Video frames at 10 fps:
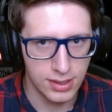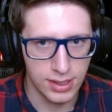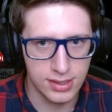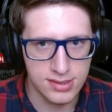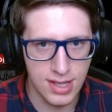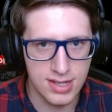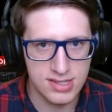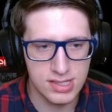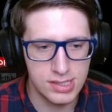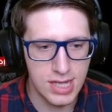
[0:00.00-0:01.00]
It is it
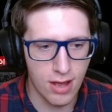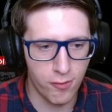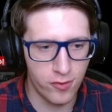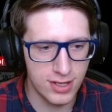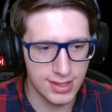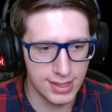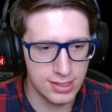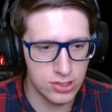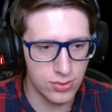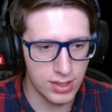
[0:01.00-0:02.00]
is definitely
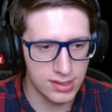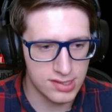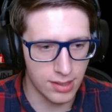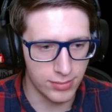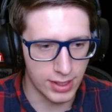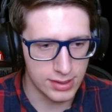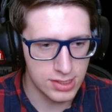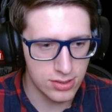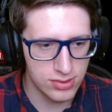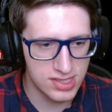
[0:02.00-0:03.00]
doing something. Do
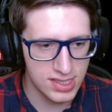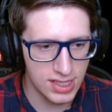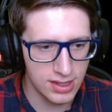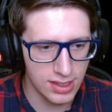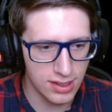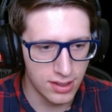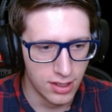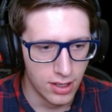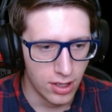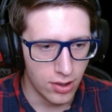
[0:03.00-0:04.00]
you see the
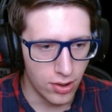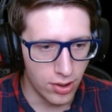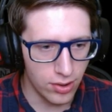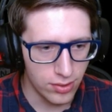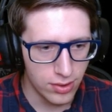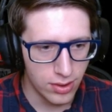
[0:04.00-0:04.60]
Oh!